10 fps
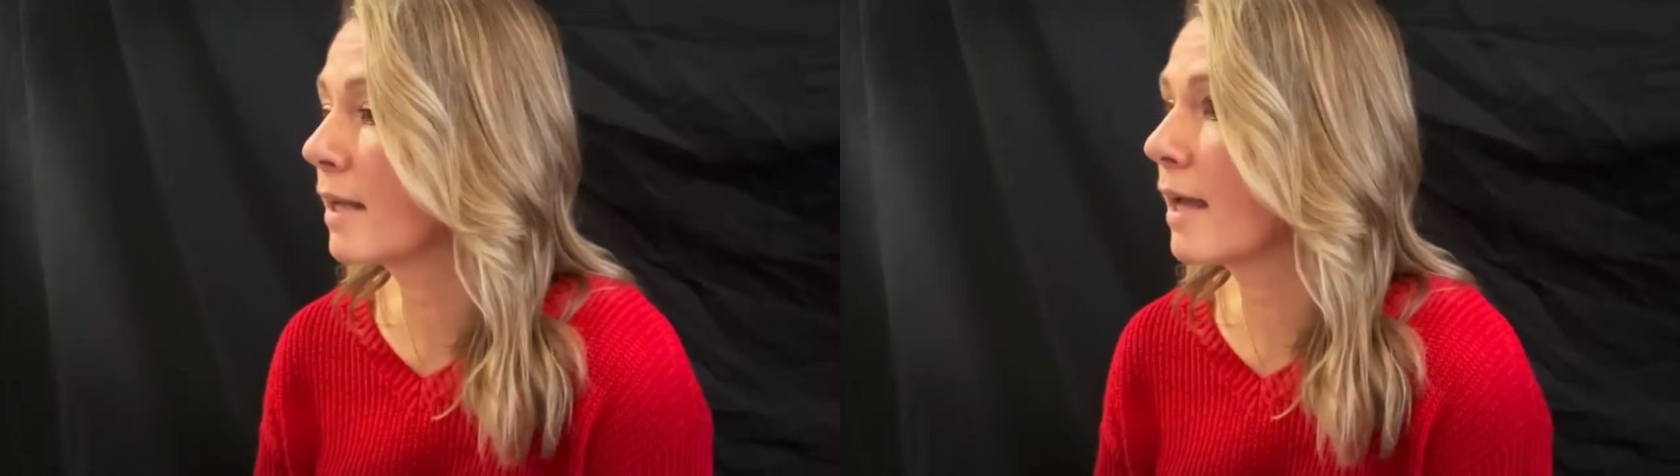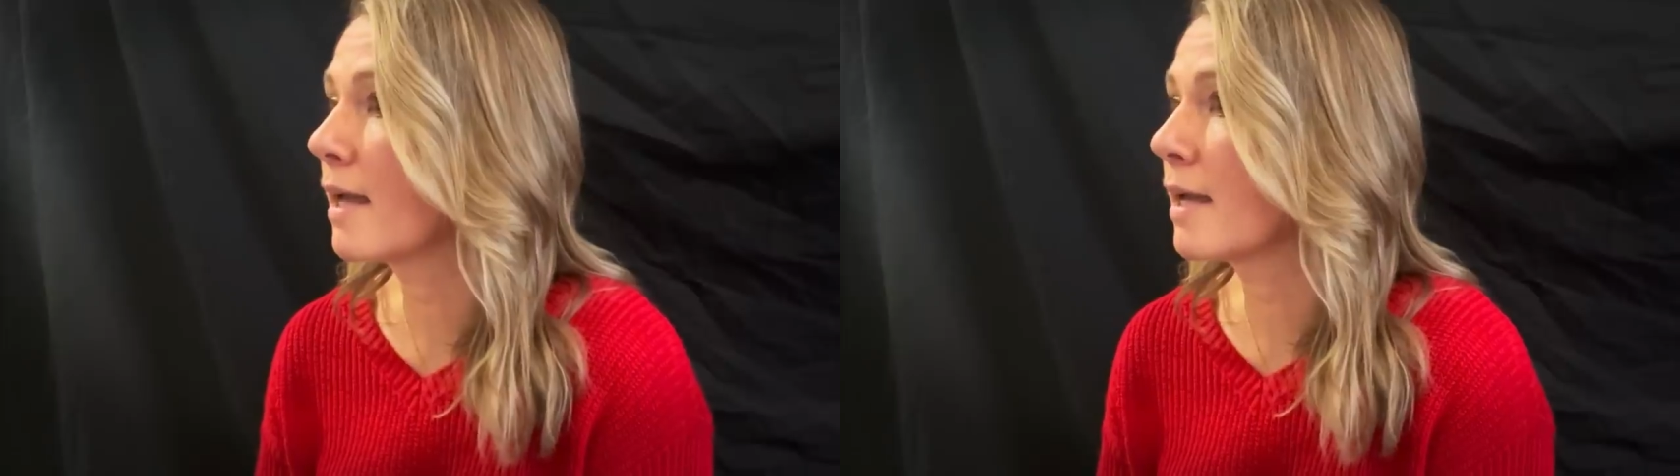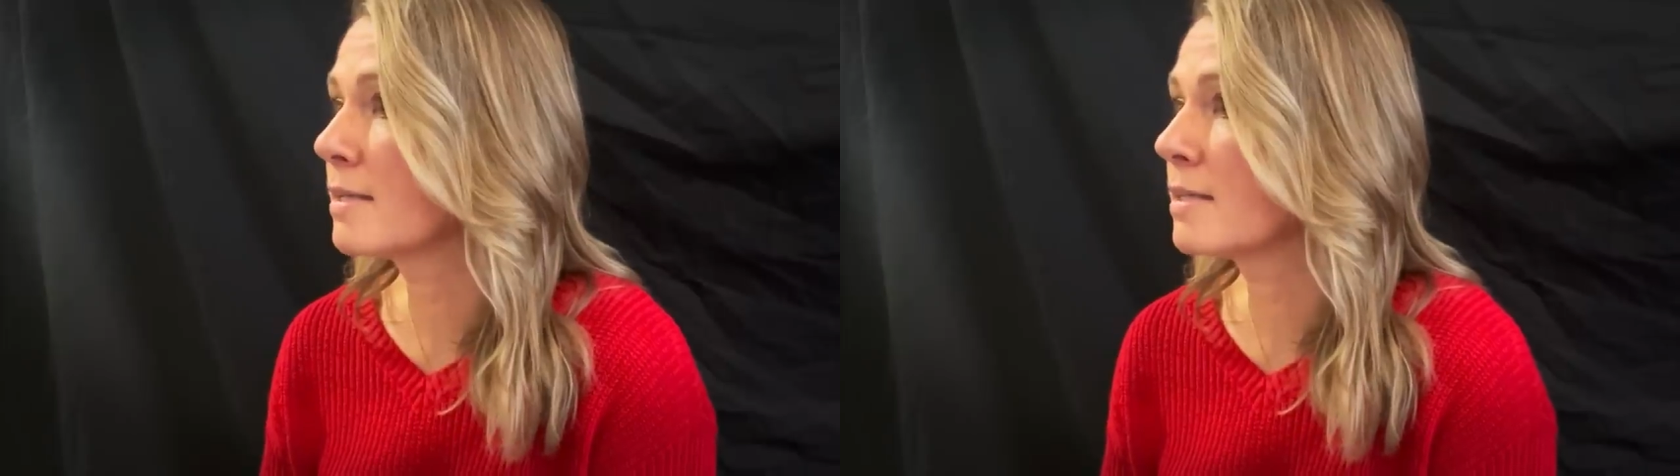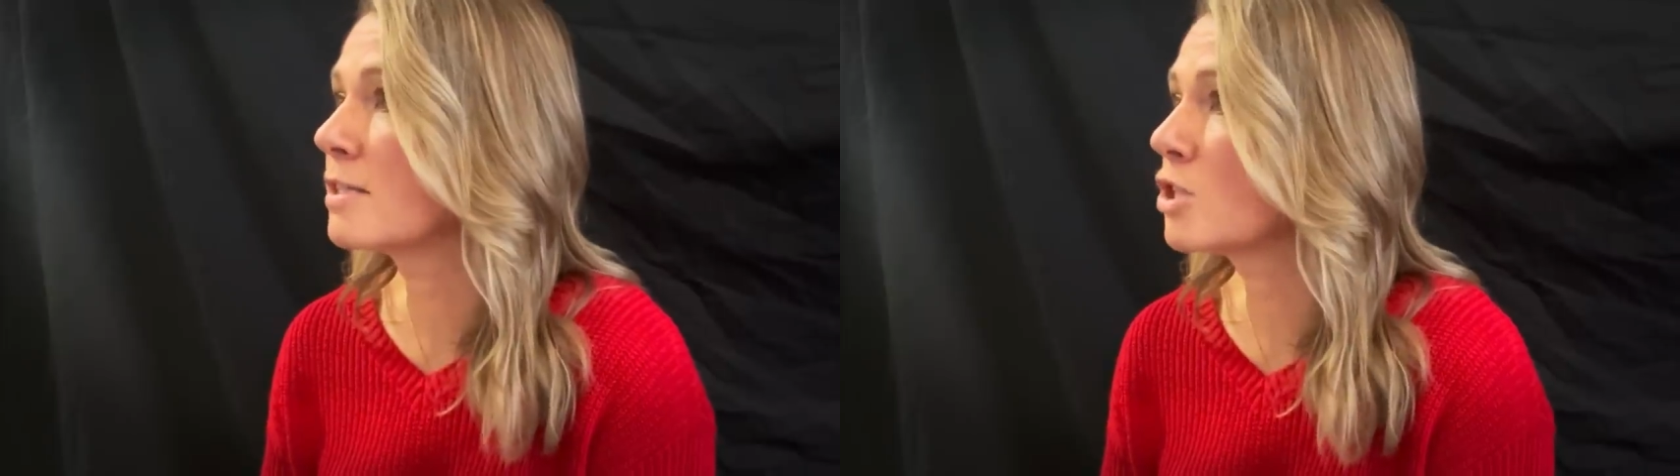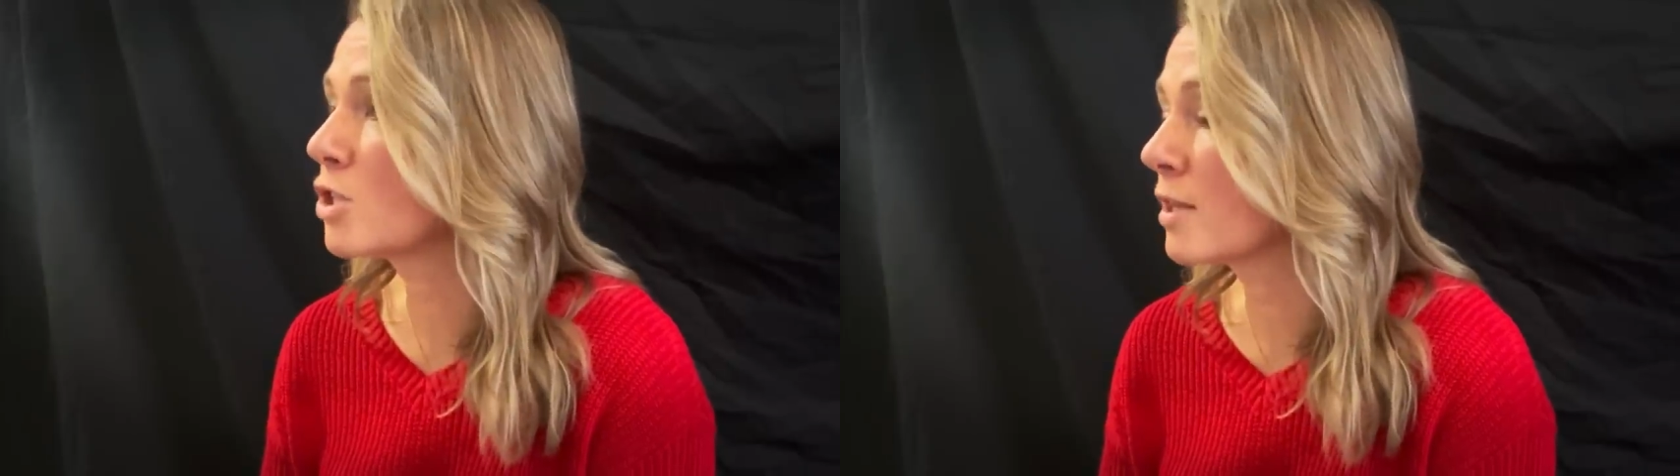a
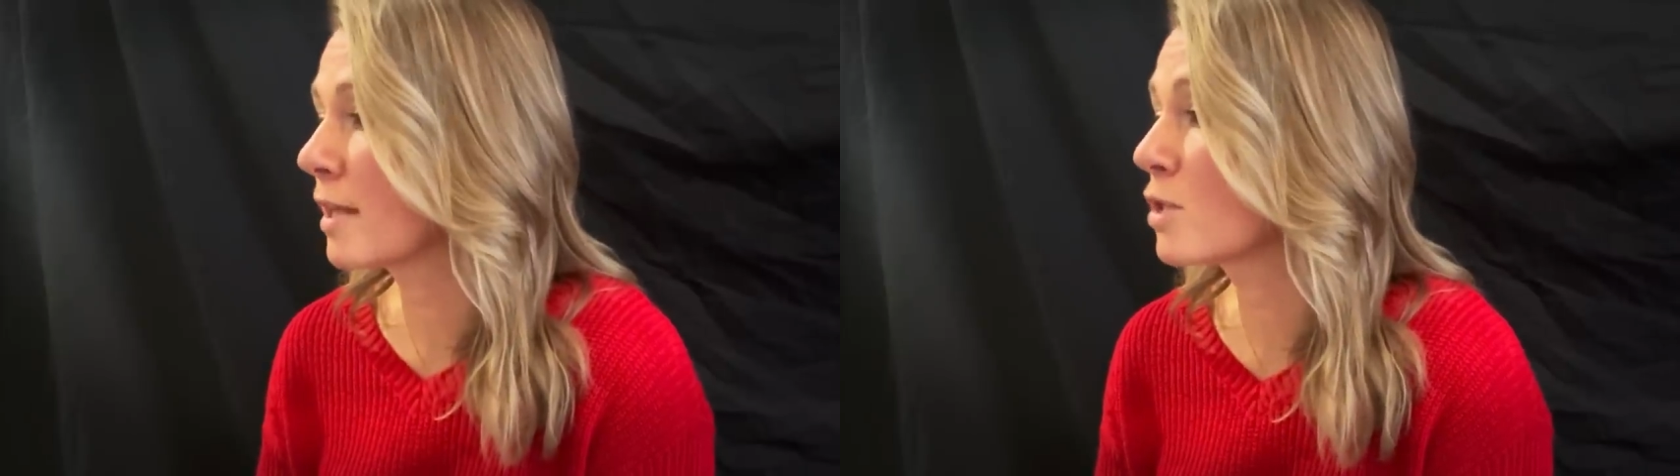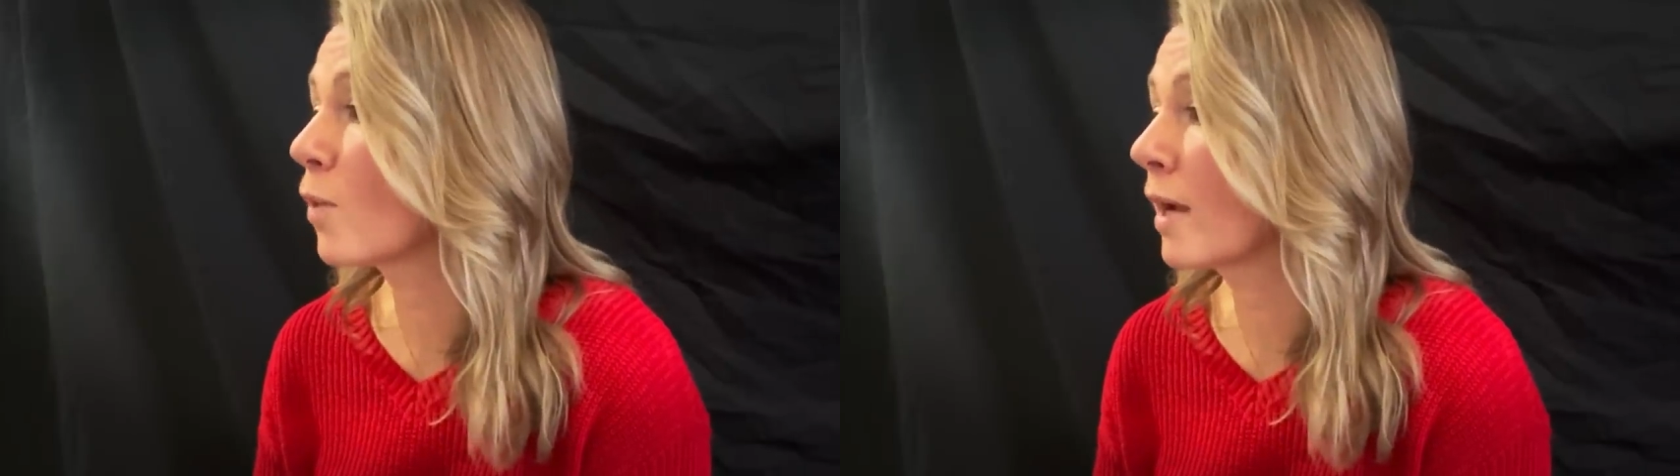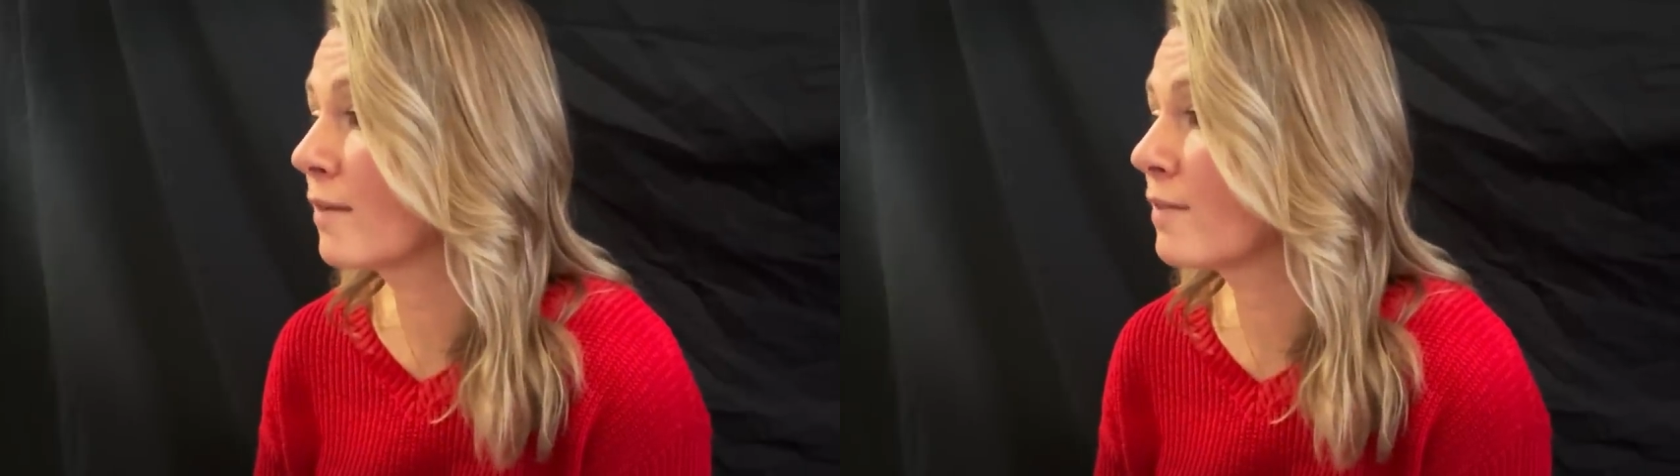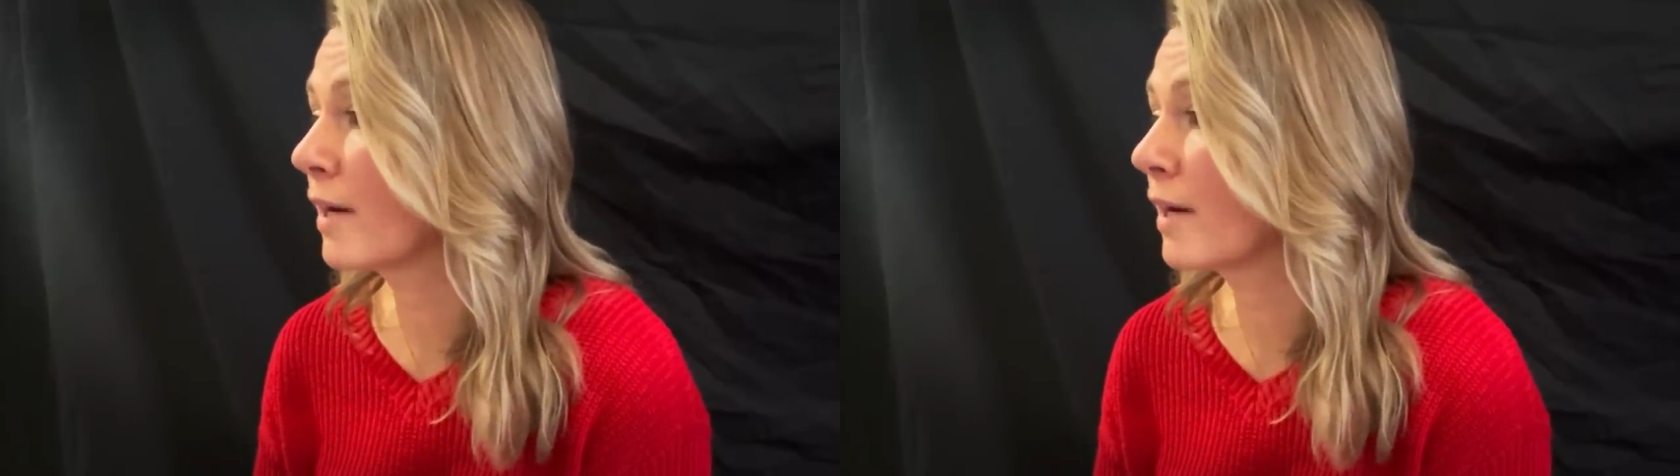decision that's weighed very